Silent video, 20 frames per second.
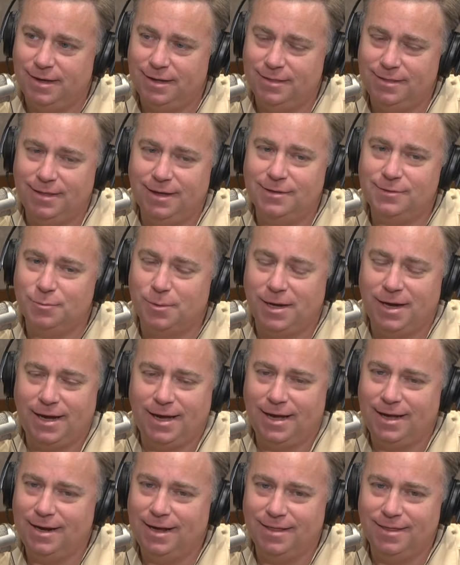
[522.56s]
Uh, that's what I
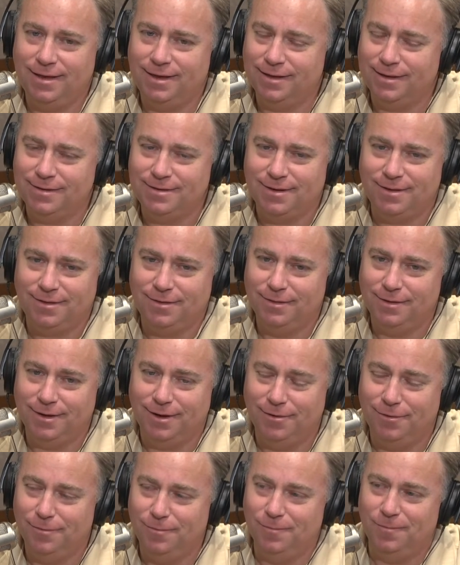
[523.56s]
had, I think, until you
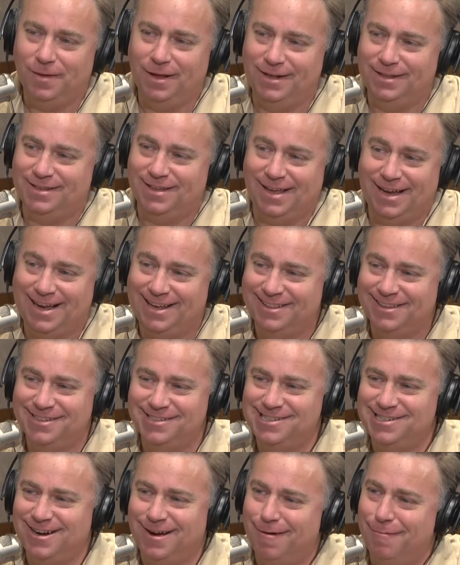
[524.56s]
know, until I got this
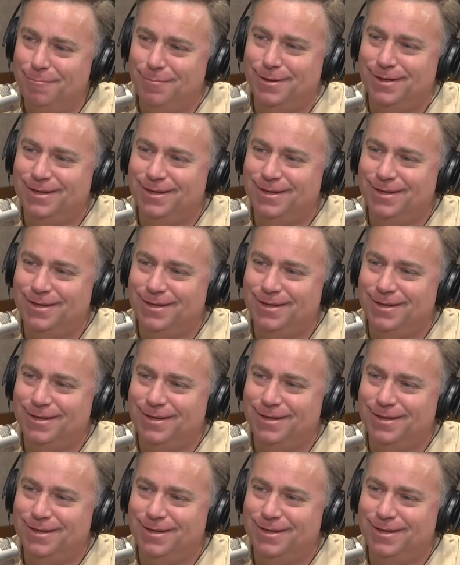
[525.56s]
job.